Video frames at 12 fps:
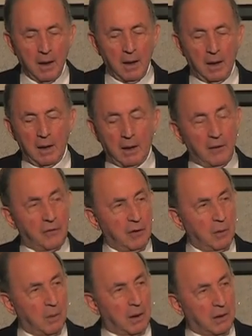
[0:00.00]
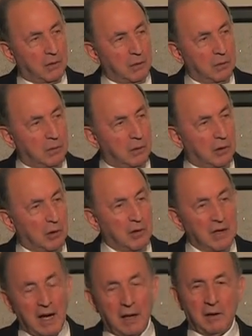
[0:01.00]
And if you want to
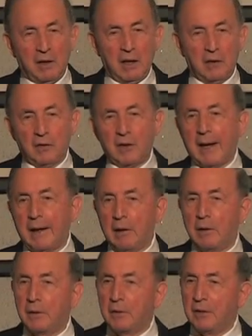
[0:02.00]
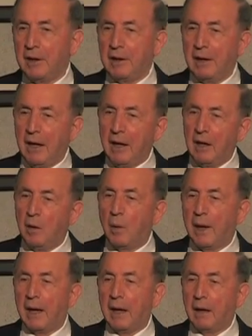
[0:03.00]
connect these silos in any
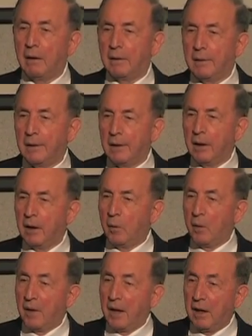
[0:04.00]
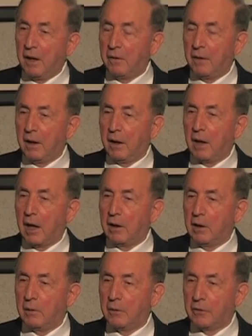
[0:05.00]
way with anything
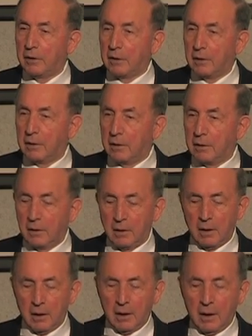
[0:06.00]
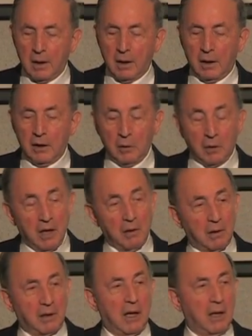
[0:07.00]
unusual, you
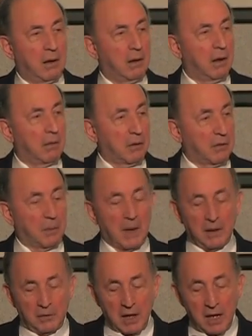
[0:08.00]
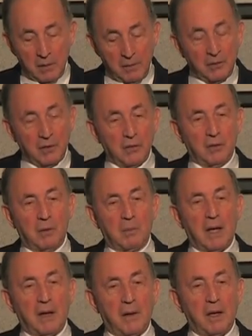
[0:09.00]
cannot get response out of a system
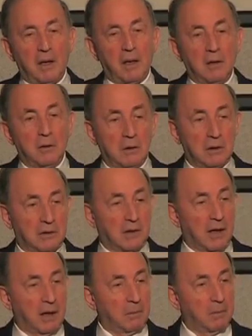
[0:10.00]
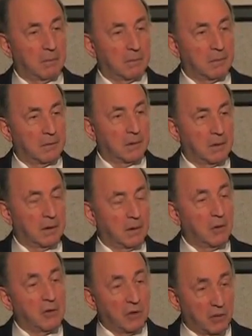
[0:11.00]
like that in Google time,
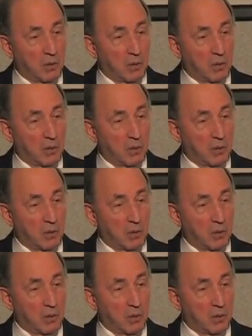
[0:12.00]
which is